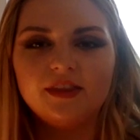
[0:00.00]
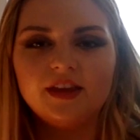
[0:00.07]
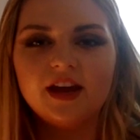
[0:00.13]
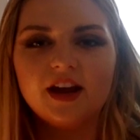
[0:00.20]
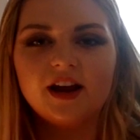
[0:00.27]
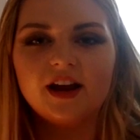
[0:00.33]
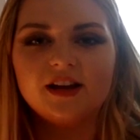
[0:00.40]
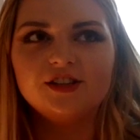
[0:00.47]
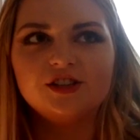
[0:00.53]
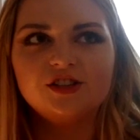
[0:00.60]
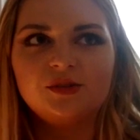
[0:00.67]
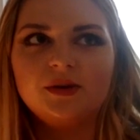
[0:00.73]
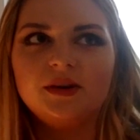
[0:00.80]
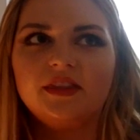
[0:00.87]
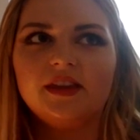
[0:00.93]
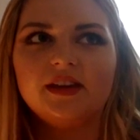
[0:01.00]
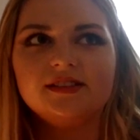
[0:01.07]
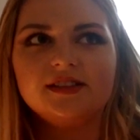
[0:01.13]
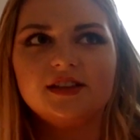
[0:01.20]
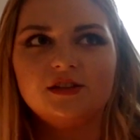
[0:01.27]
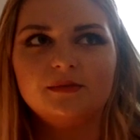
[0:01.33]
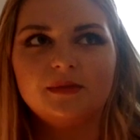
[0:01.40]
there and doing
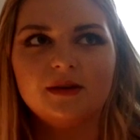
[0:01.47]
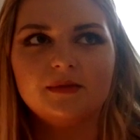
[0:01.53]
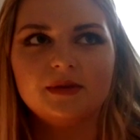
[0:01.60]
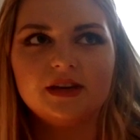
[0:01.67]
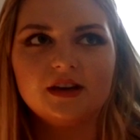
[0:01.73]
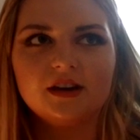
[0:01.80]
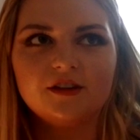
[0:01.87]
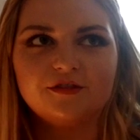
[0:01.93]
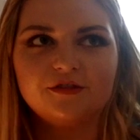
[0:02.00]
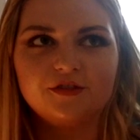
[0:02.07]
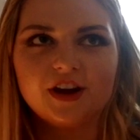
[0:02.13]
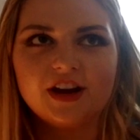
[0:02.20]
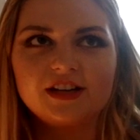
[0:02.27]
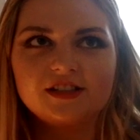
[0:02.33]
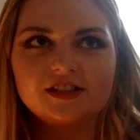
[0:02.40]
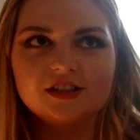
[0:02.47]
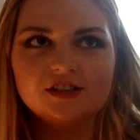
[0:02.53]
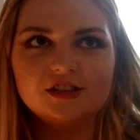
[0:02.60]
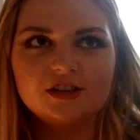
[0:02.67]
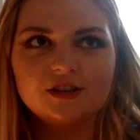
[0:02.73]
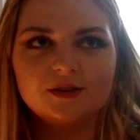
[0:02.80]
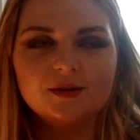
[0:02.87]
things that you may be afraid to
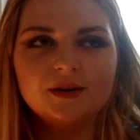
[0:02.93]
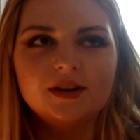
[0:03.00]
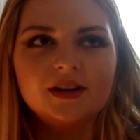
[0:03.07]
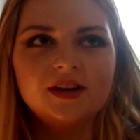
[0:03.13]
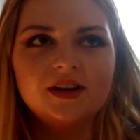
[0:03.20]
do